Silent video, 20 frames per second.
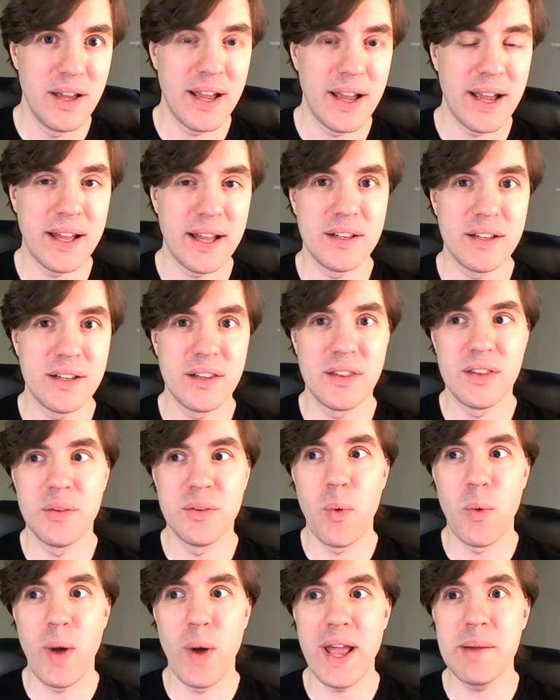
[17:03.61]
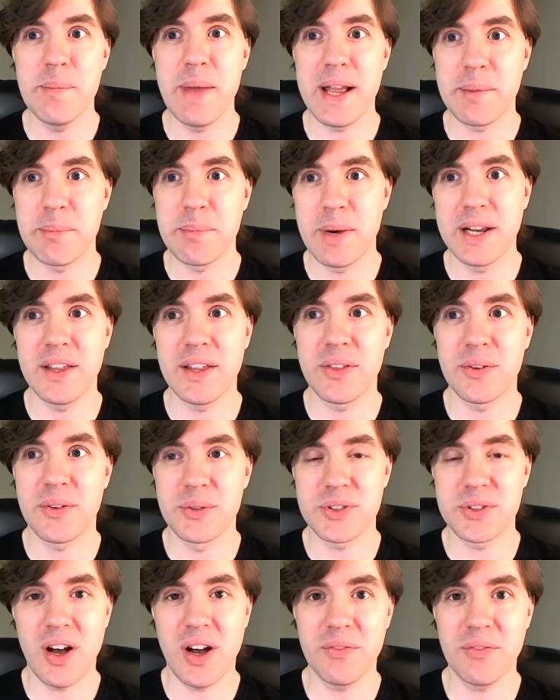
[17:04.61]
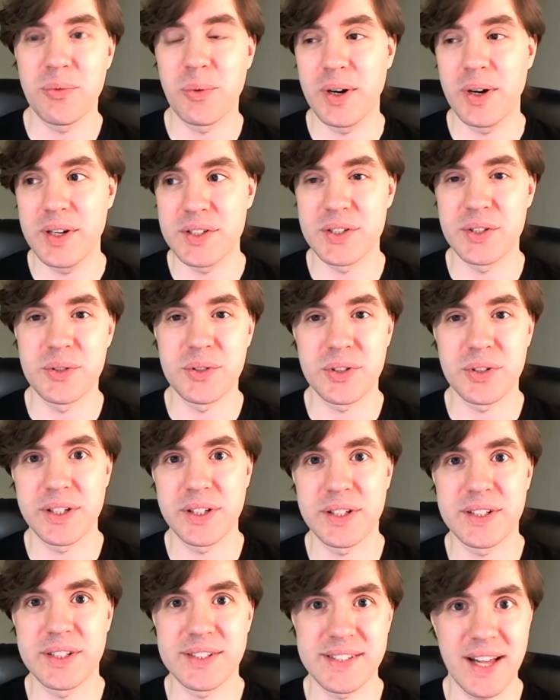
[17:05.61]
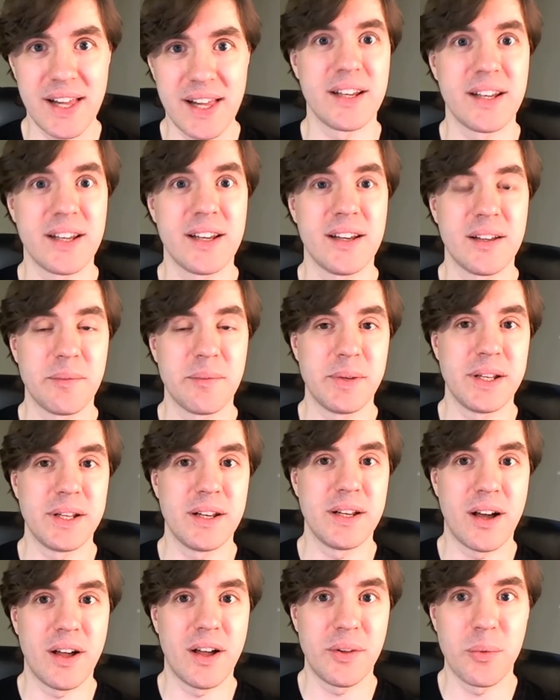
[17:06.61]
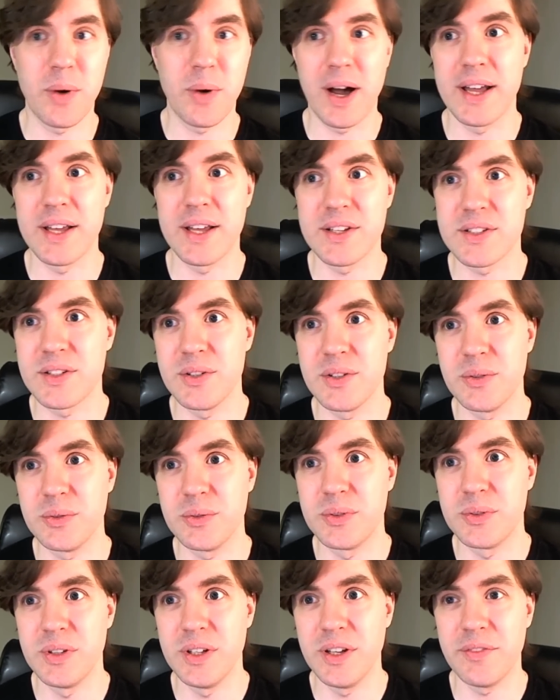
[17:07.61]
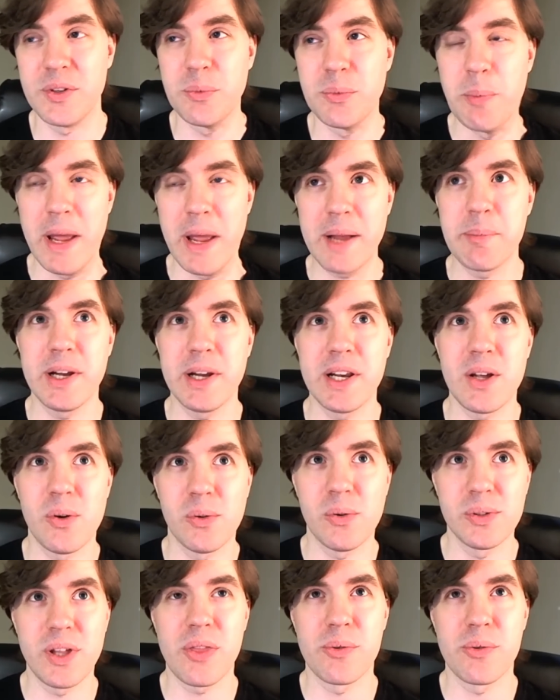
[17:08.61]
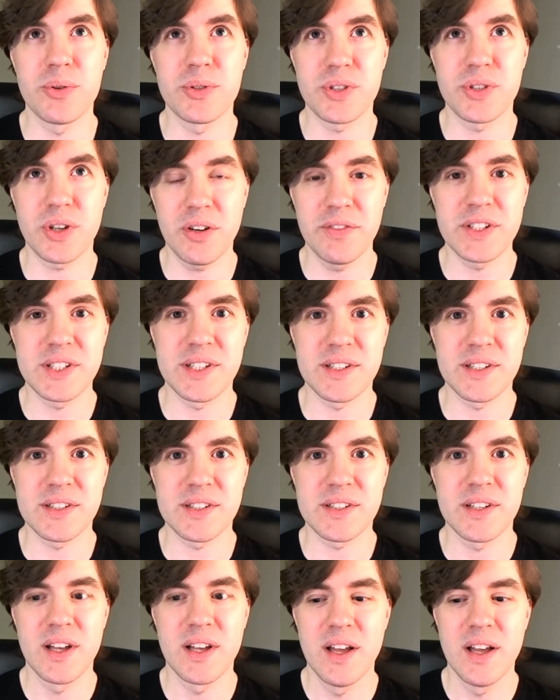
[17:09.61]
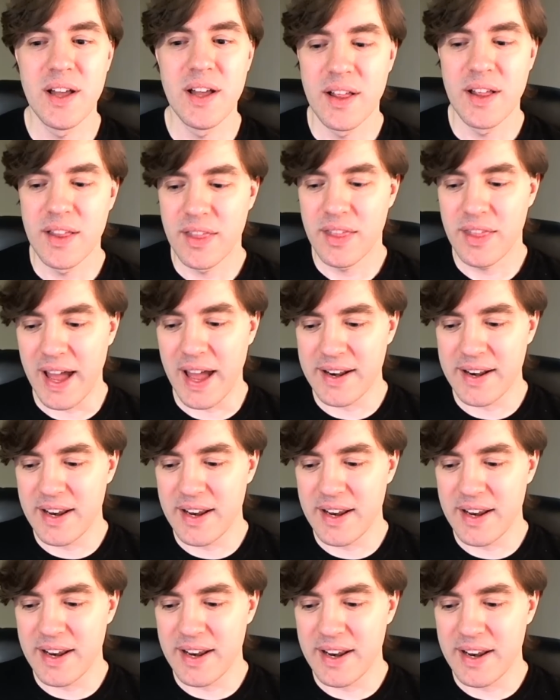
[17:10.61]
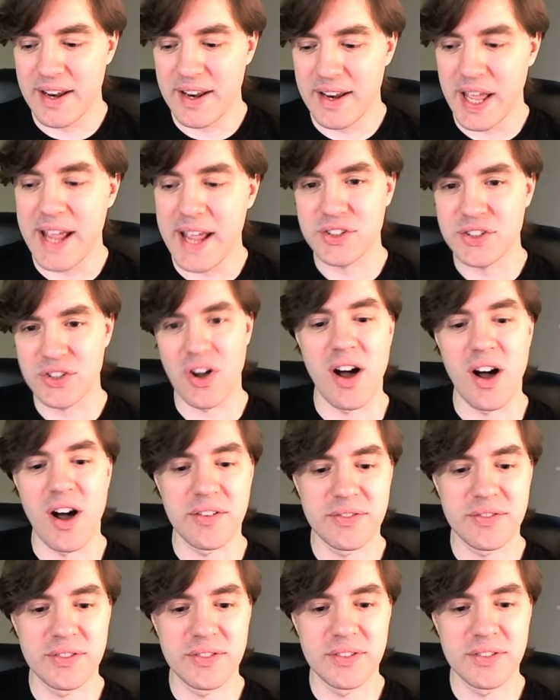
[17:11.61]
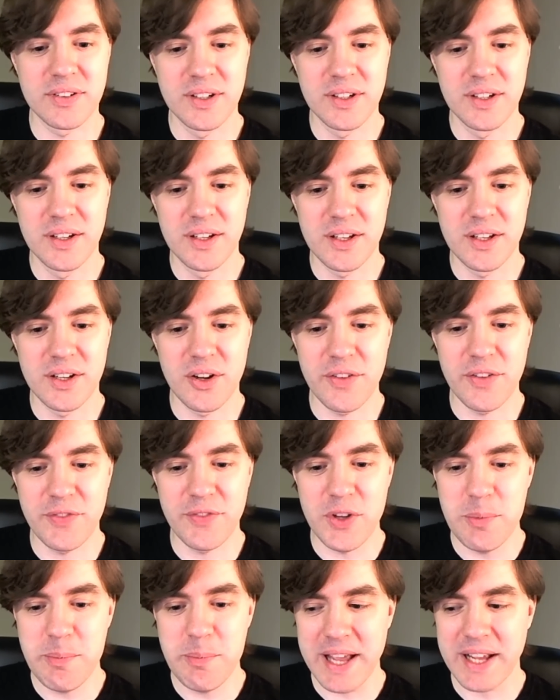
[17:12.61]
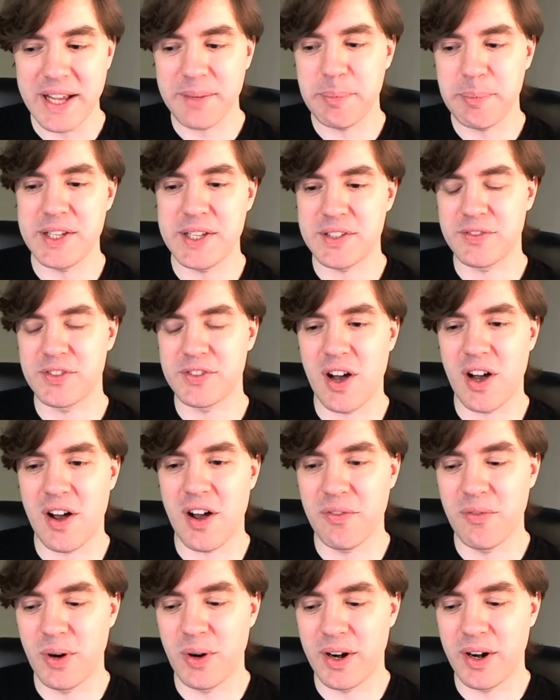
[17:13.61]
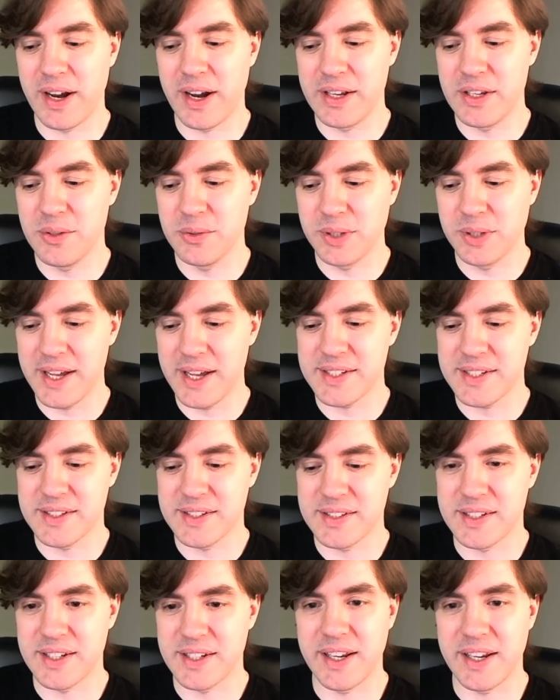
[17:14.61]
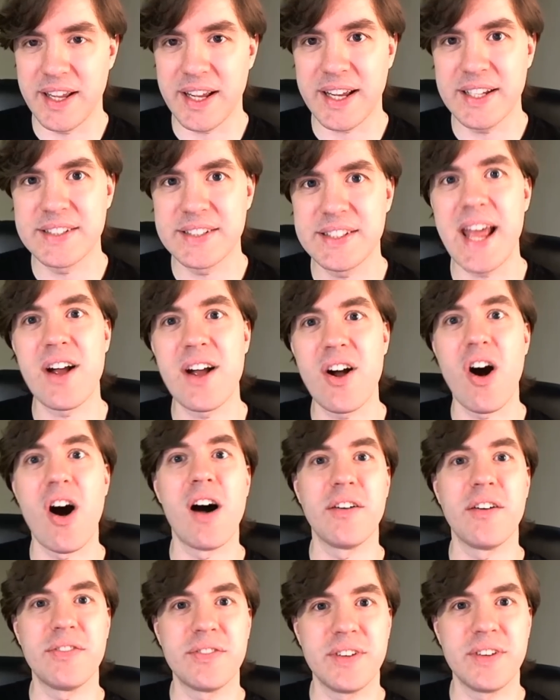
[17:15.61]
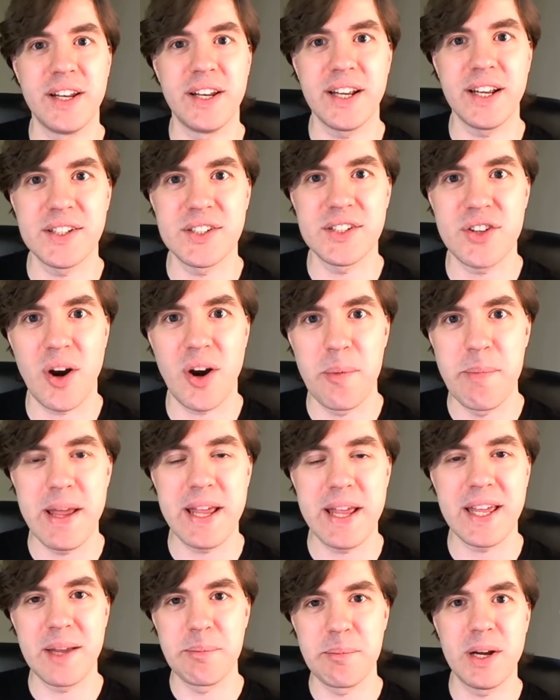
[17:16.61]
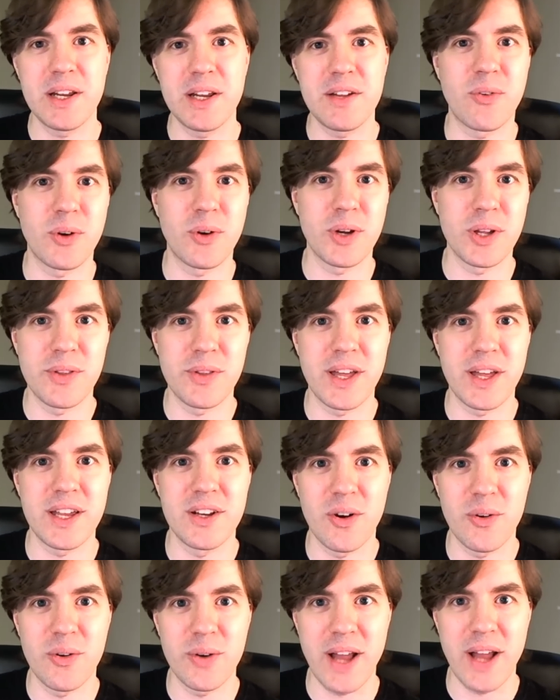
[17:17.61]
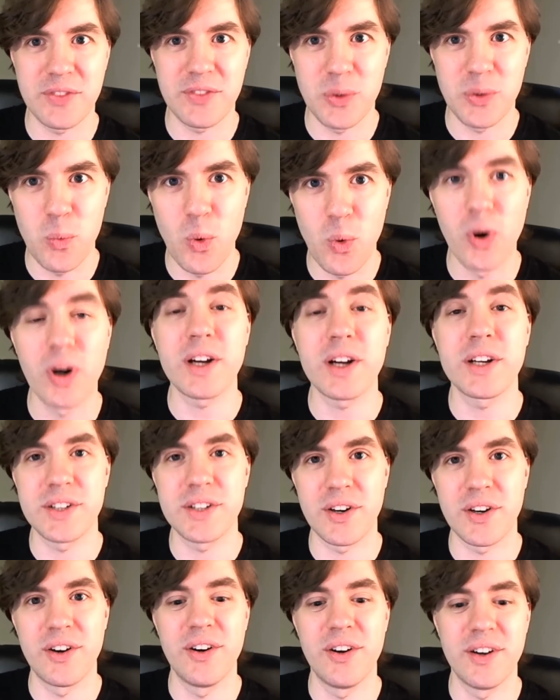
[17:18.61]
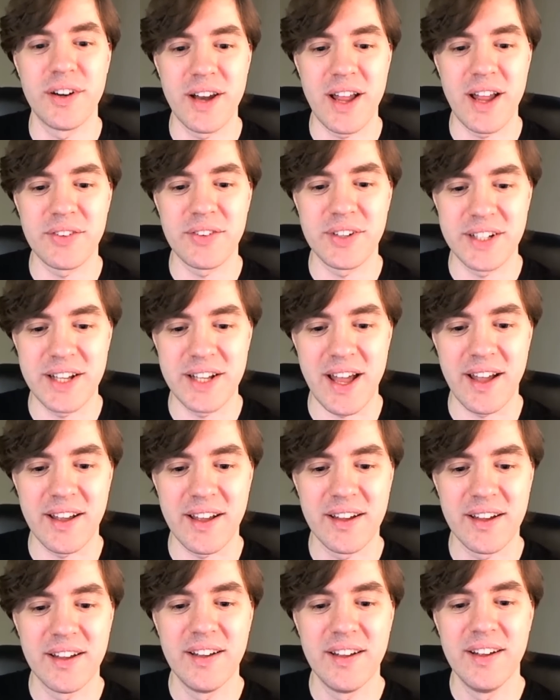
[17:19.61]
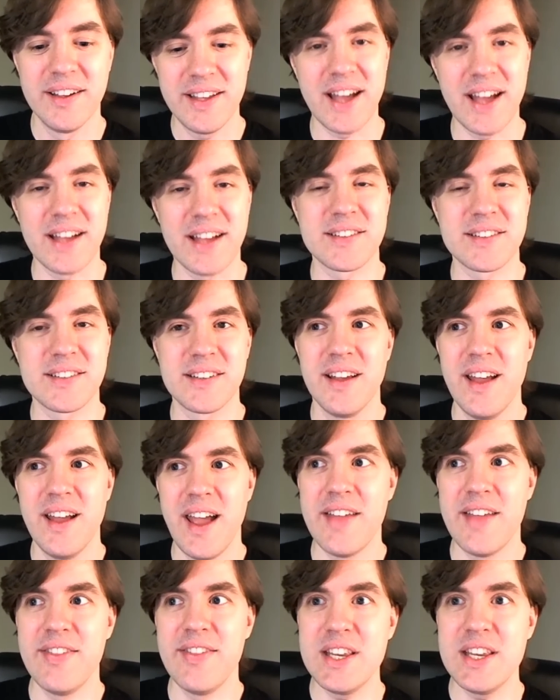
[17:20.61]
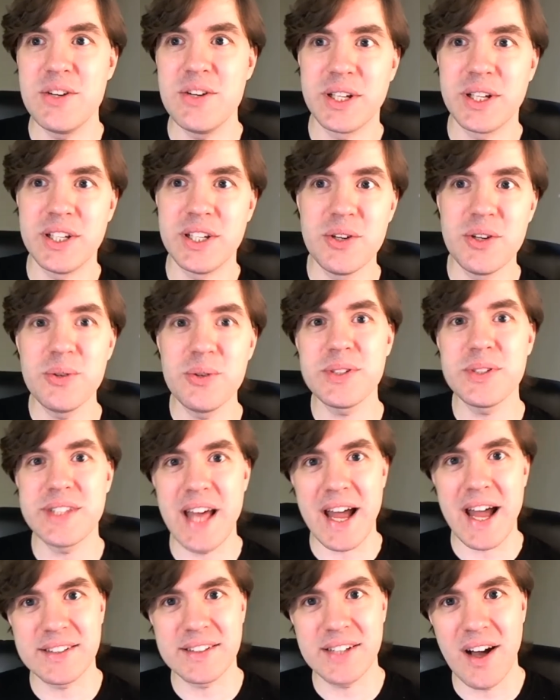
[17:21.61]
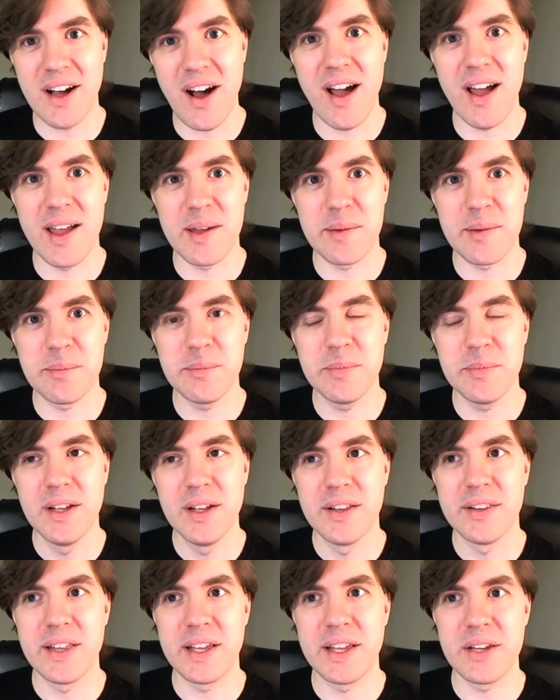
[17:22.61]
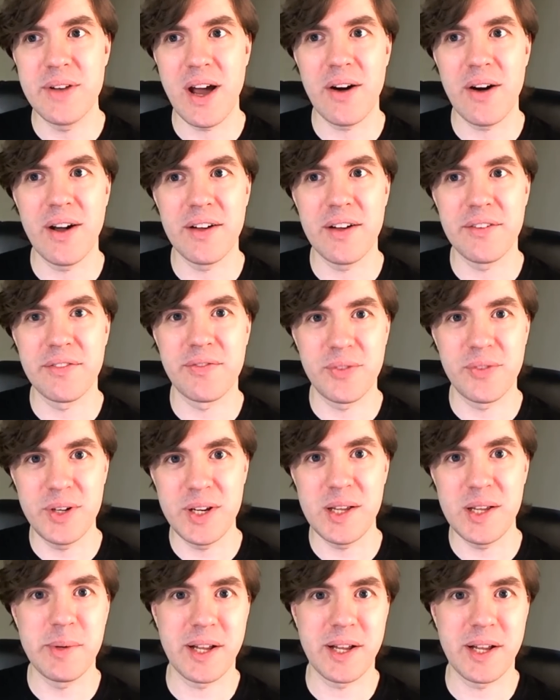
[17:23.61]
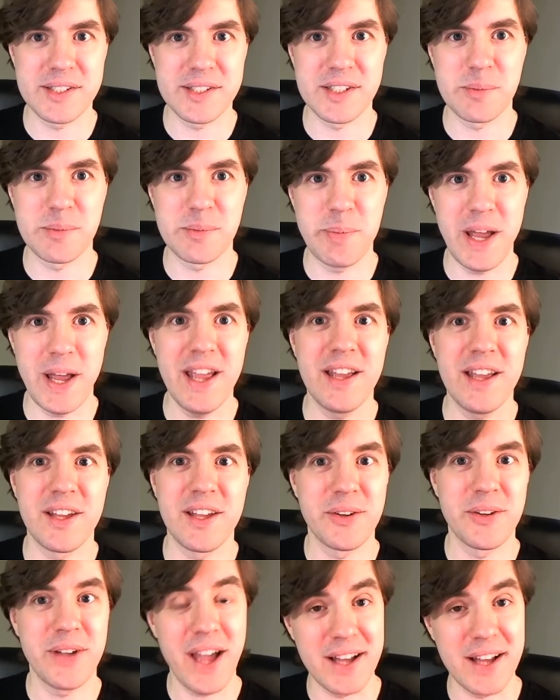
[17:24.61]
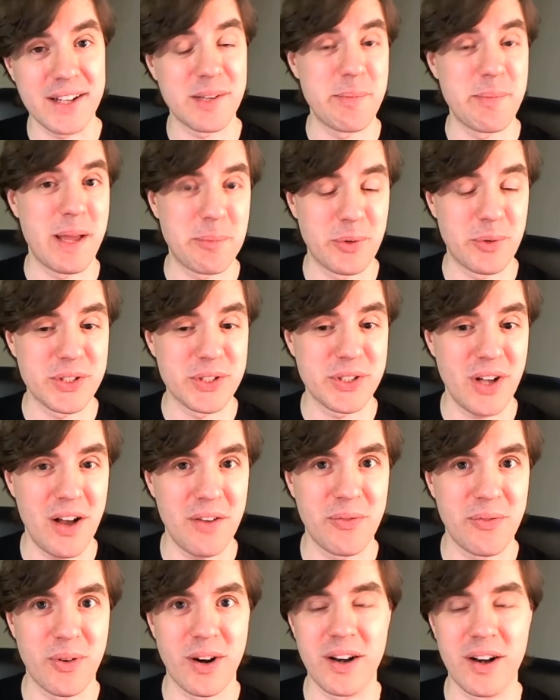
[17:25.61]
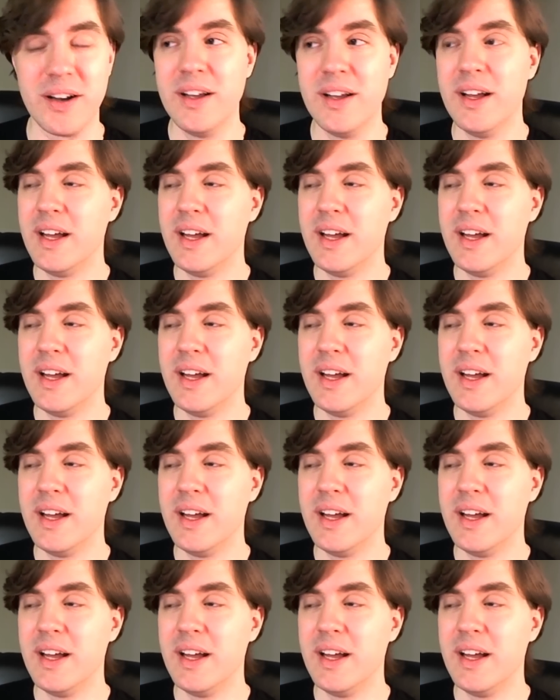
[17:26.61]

And yeah. the way to make money through software is usually to sell it. I mean, mm-hmm. otherwise, you if you make money only through services, that never takes off. Mm-hmm. You know, if you mm-hmm. make a piece of software and you license it, it can take off and it can start making yeah, money yeah. for you. You don't have Passive. to work to earn every day. Yes. yes. And then you can use that time that to you now have stuff. because it's paying you, yeah, to make more software.